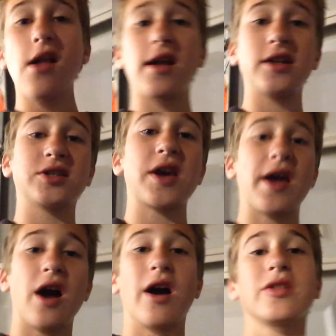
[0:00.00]
It's
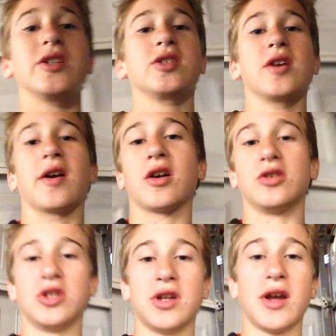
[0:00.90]
a Ugly Stick
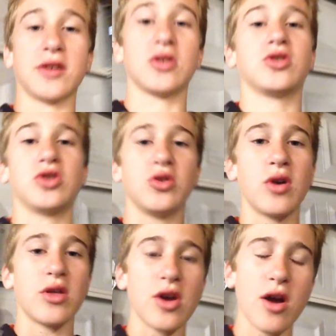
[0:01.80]
GX2,
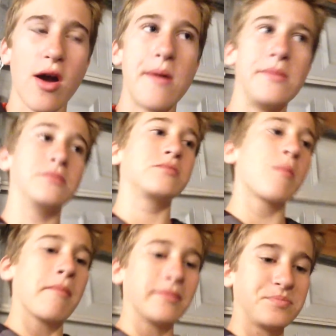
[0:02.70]
I think.
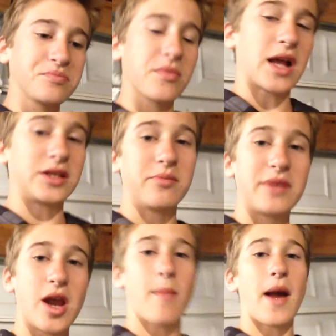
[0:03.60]
It's a
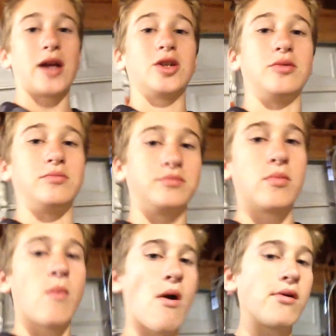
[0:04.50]
medium action.
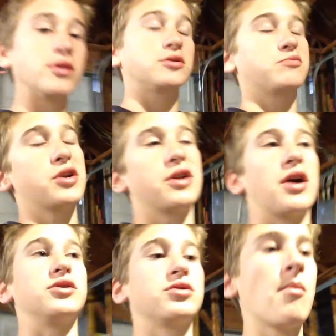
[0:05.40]
It's pretty
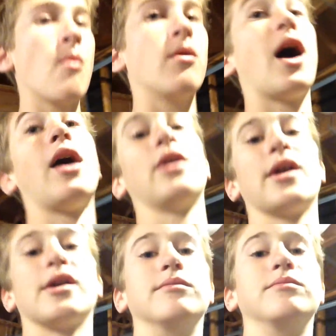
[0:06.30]
nice. I like it,